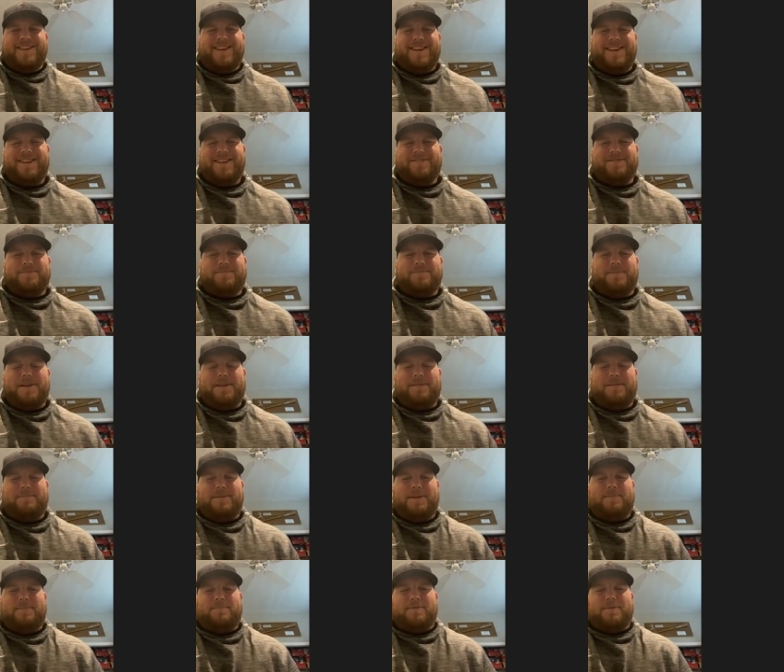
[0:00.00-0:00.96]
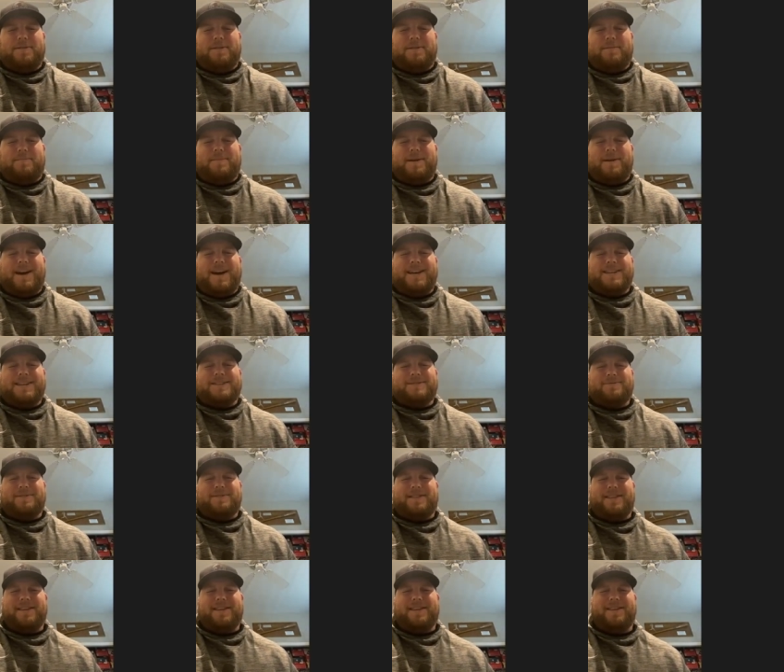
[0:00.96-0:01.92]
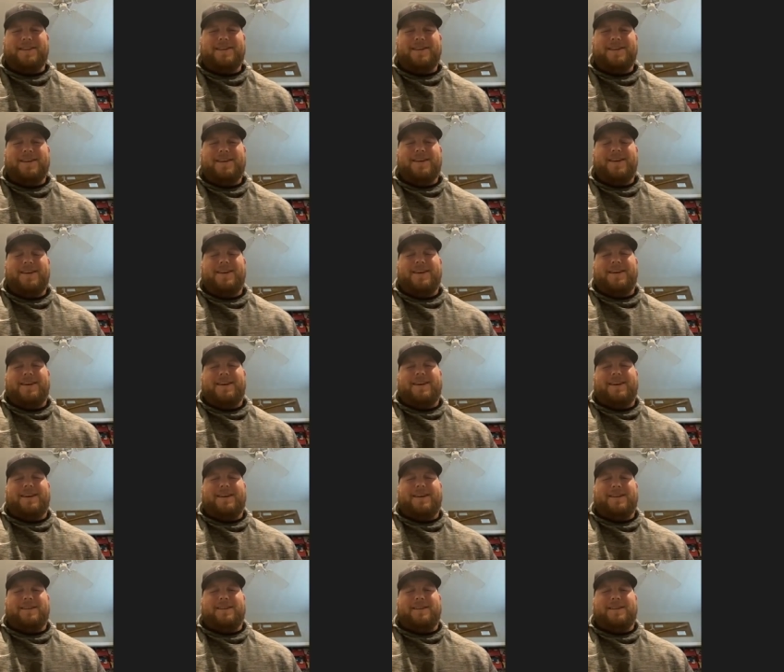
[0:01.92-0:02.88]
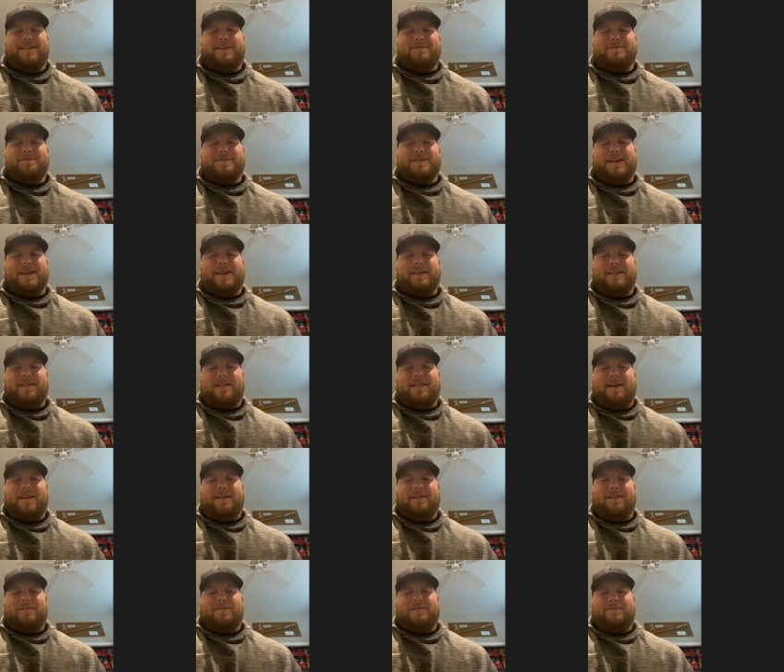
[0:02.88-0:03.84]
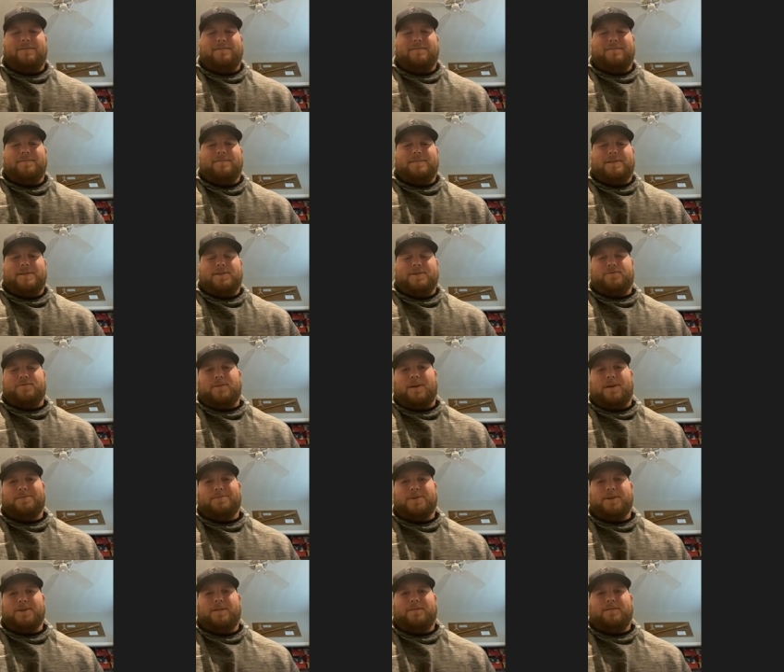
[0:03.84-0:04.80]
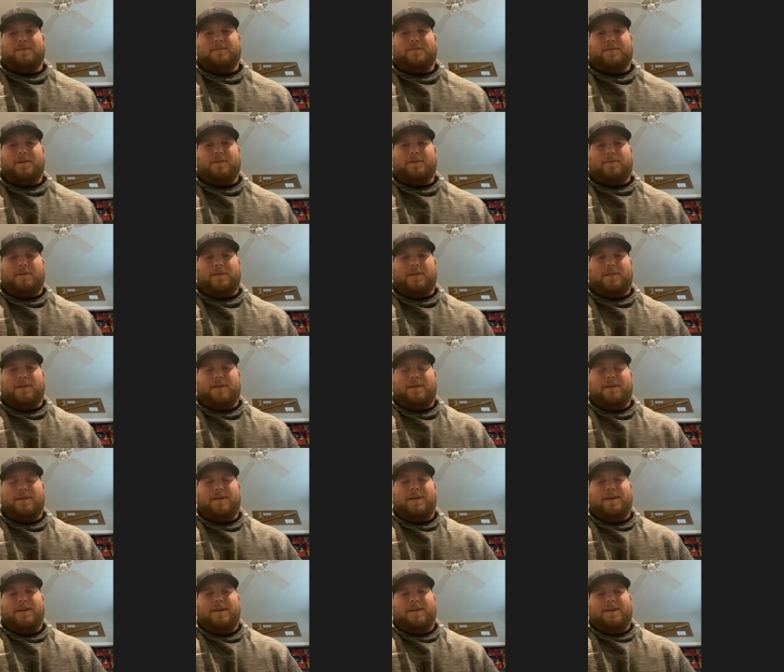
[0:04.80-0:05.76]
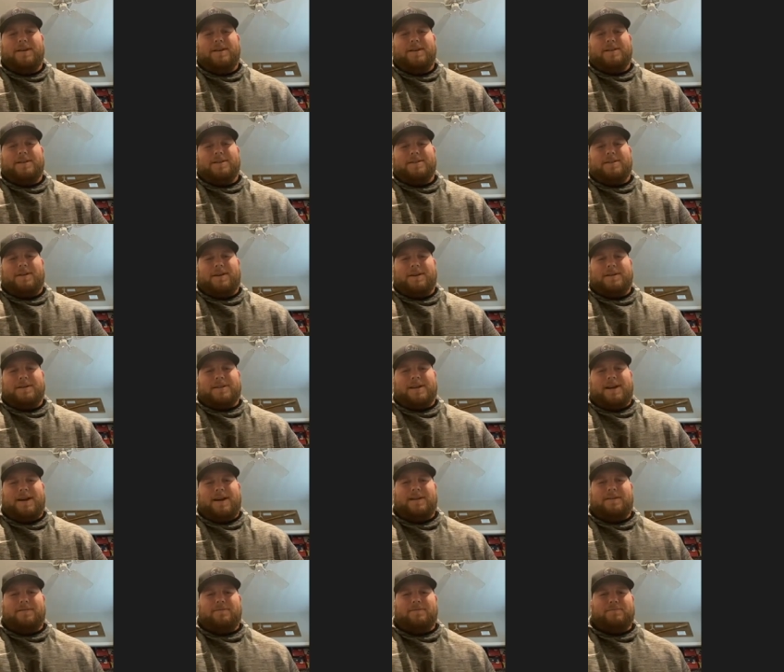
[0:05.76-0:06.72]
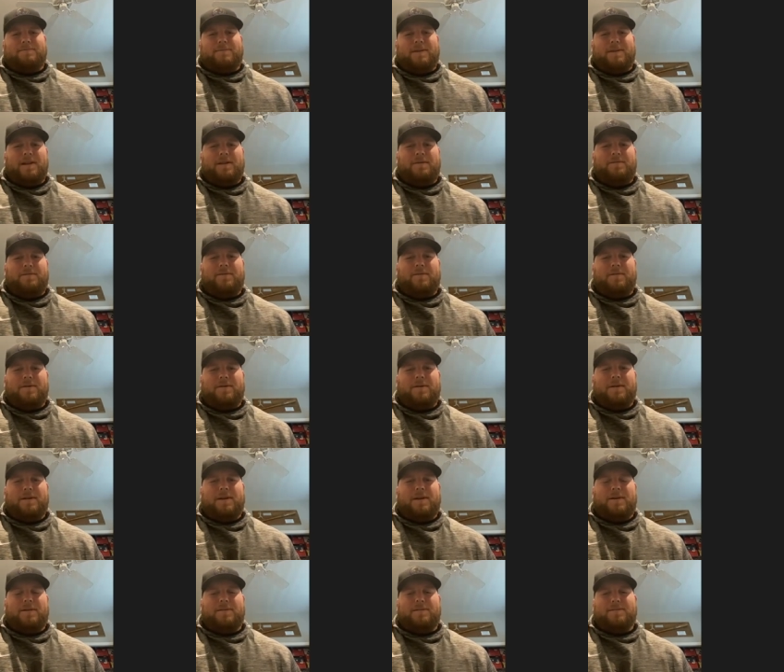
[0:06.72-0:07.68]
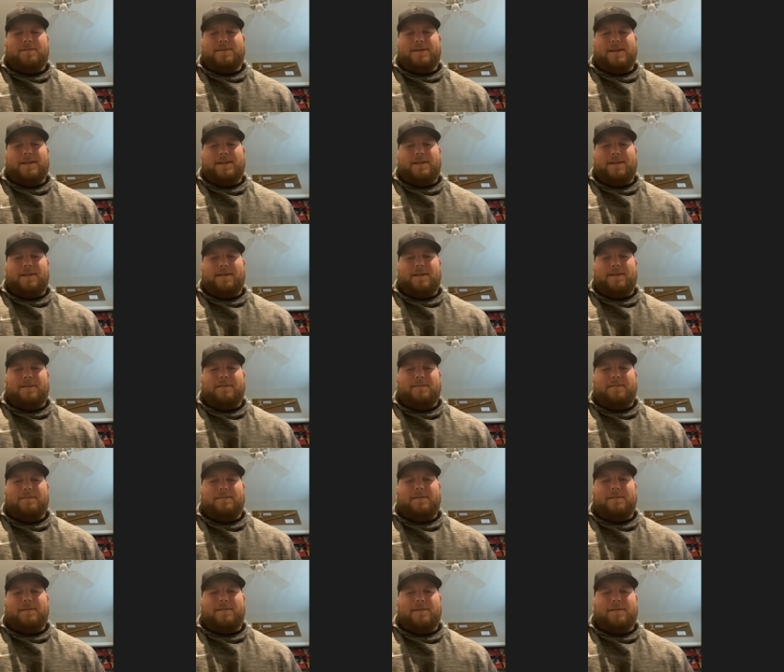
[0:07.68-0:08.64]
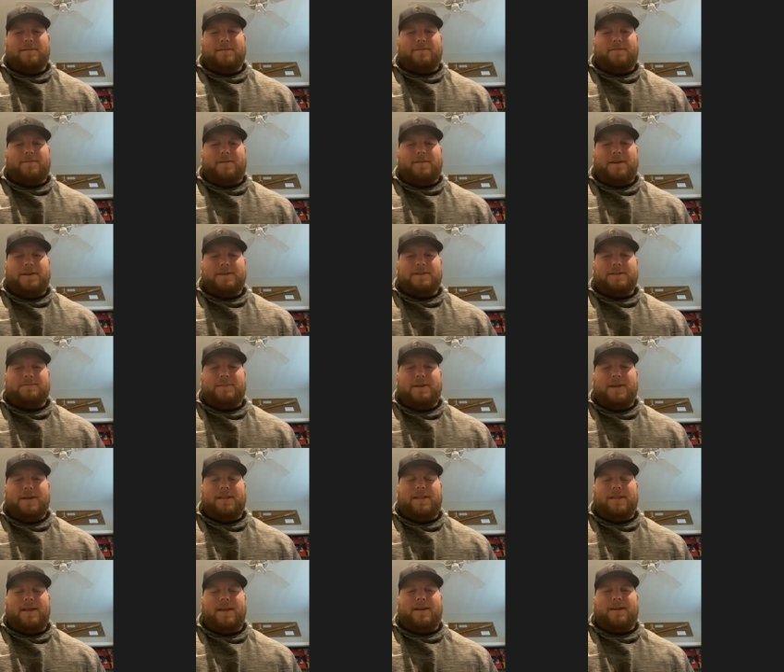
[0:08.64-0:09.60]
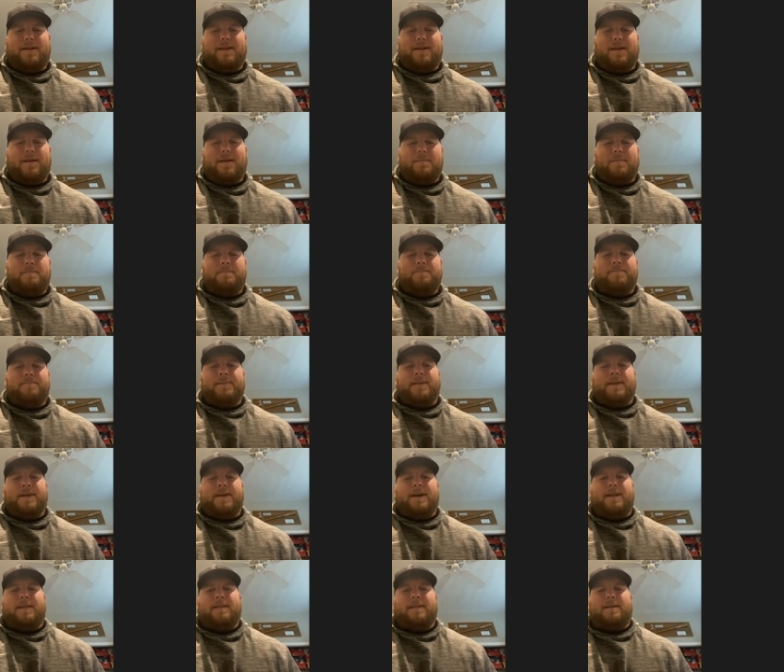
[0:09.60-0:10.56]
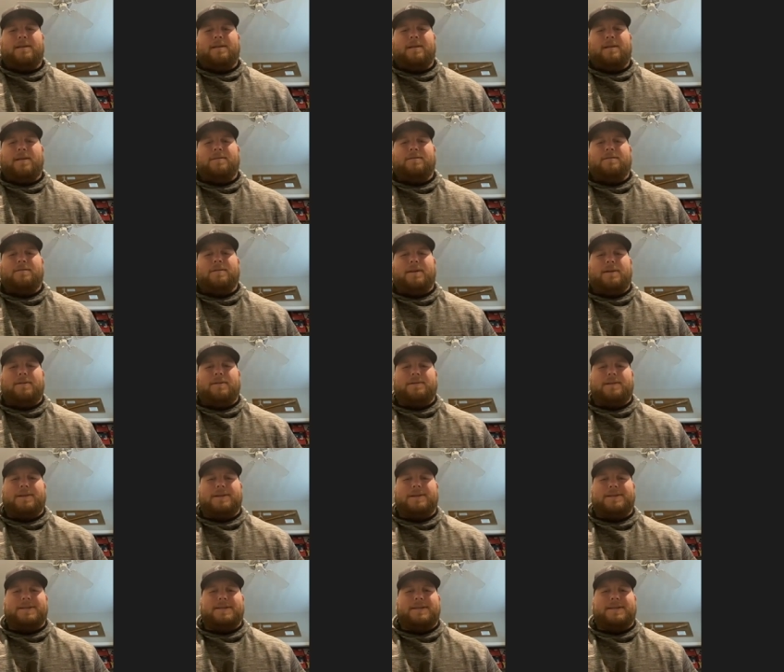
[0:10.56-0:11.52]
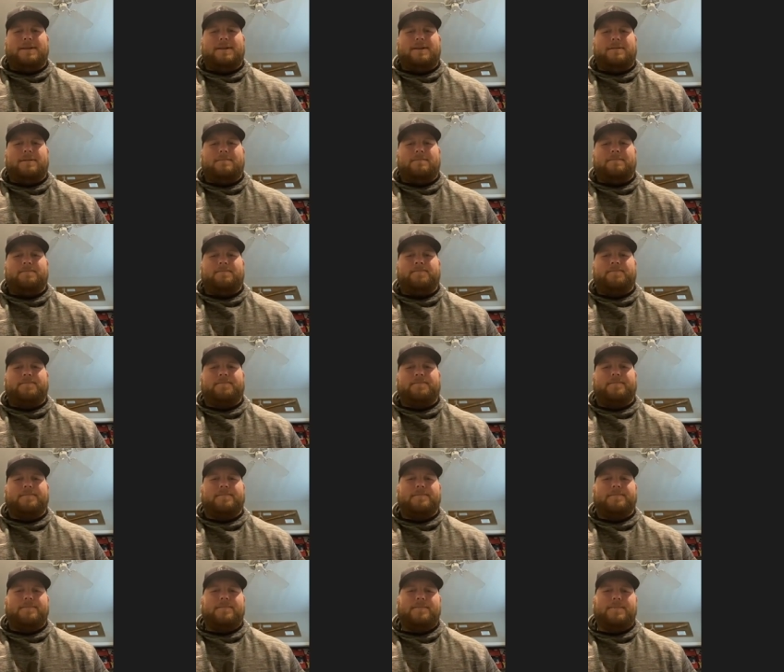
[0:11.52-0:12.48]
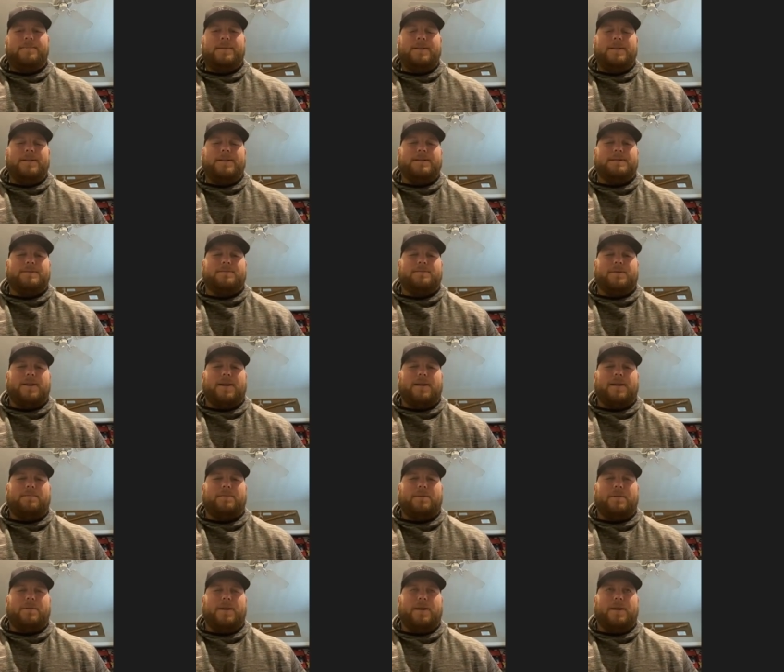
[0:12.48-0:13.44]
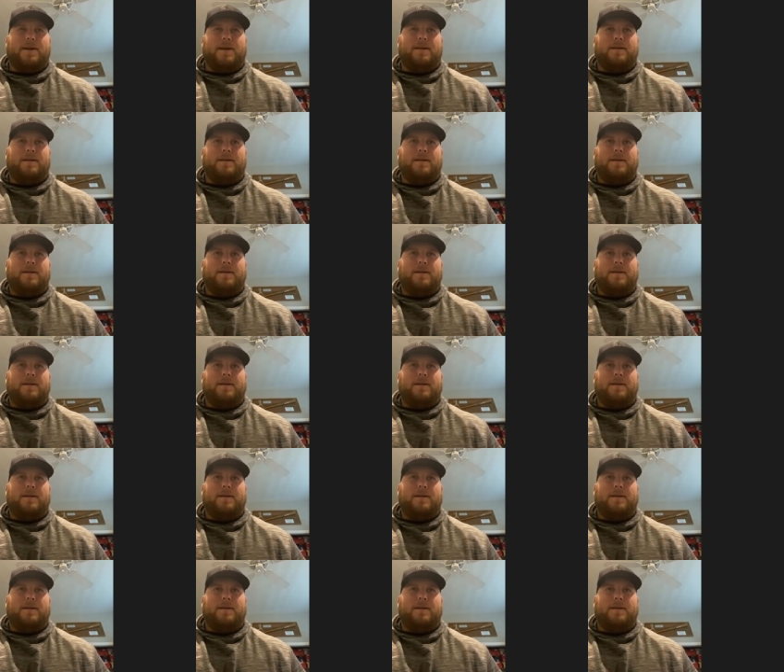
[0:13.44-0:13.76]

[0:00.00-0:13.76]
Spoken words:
was beating people with it, and he was getting a lot of disruption up front with it. So I was kind of ready for it, and I didn't let it phase me in that game. And then another thing with the scheme is when I played